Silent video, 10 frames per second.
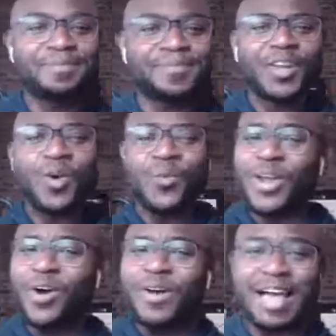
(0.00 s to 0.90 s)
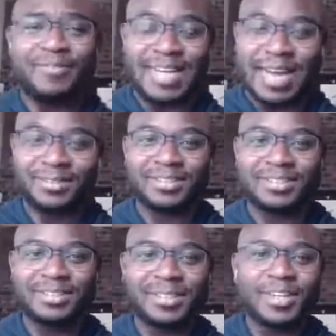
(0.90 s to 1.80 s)
We all have doubts.
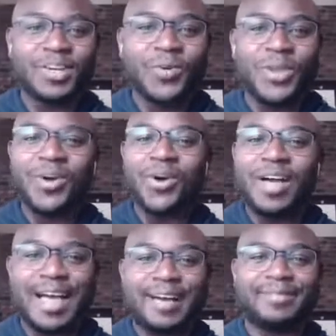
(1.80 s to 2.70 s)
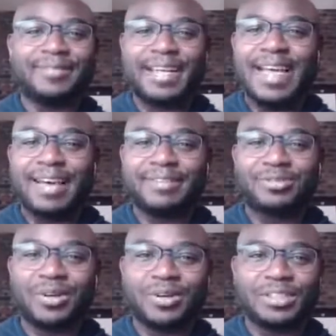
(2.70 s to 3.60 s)
We all have
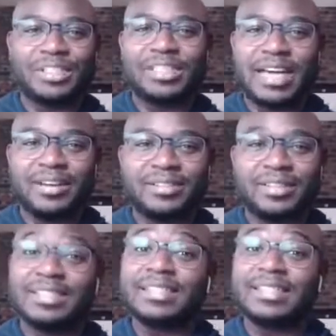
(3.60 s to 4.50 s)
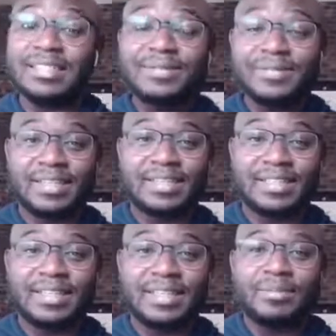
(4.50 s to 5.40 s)
struggles and challenges. The
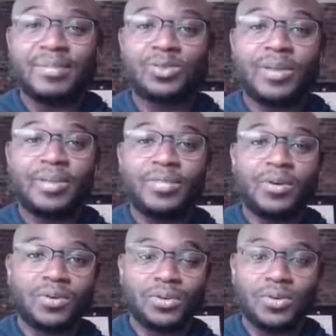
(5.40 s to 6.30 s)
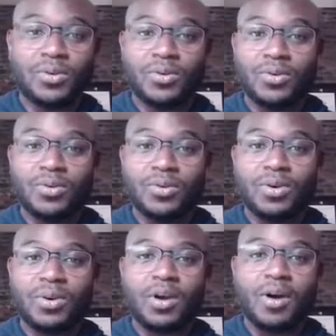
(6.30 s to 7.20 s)
difference between those who
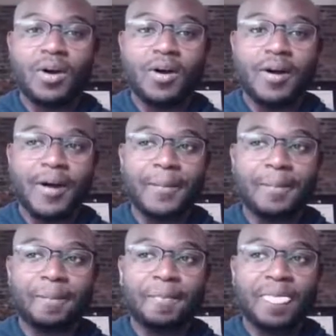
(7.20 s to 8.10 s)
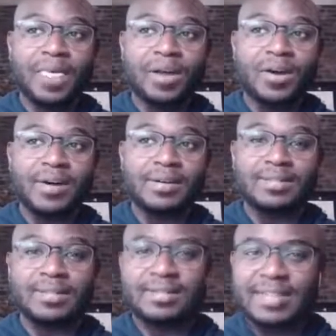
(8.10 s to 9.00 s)
are
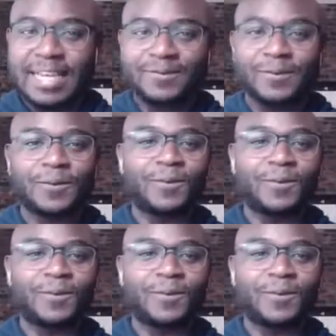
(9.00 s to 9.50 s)
successful